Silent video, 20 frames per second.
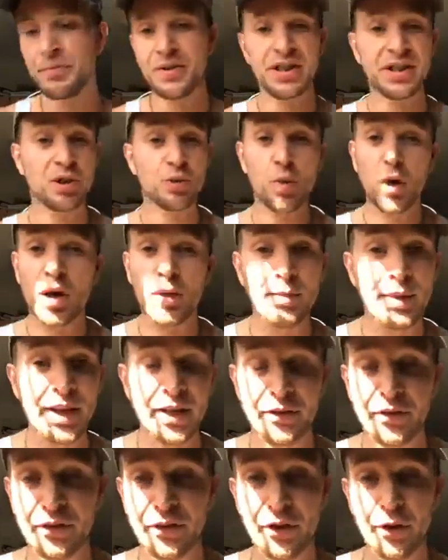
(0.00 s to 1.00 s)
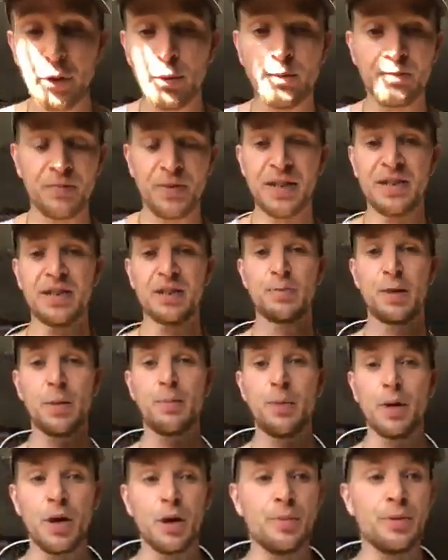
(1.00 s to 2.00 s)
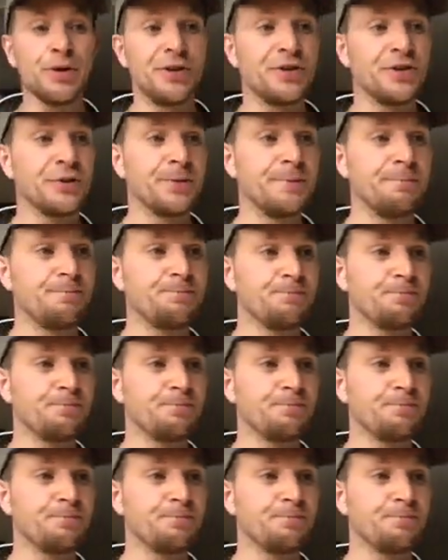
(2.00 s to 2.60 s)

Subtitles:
This is what I'm here to do. This is my purpose.